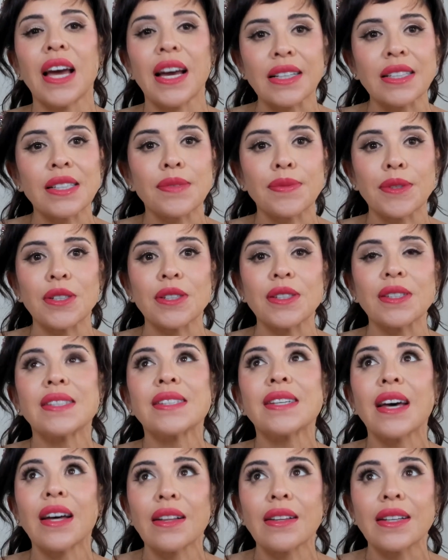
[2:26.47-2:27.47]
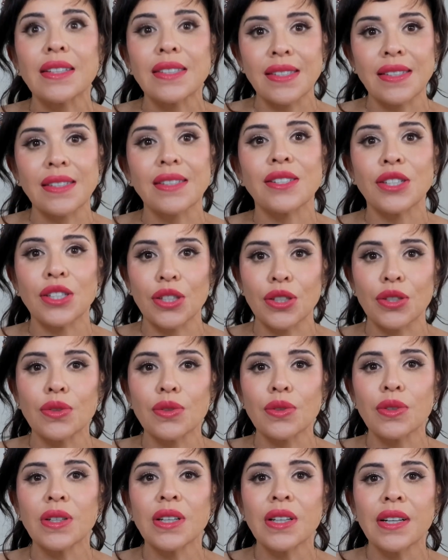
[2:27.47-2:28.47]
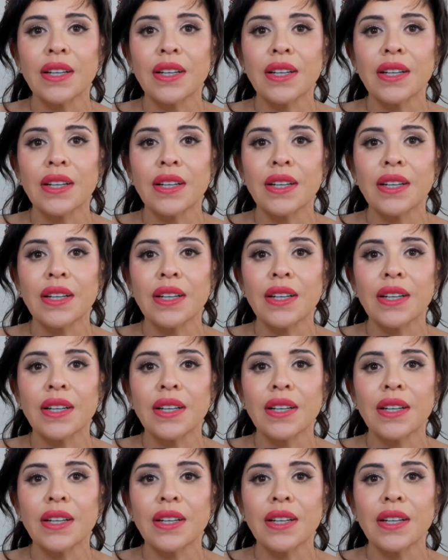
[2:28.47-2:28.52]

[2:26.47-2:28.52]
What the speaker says: experts tell us to do.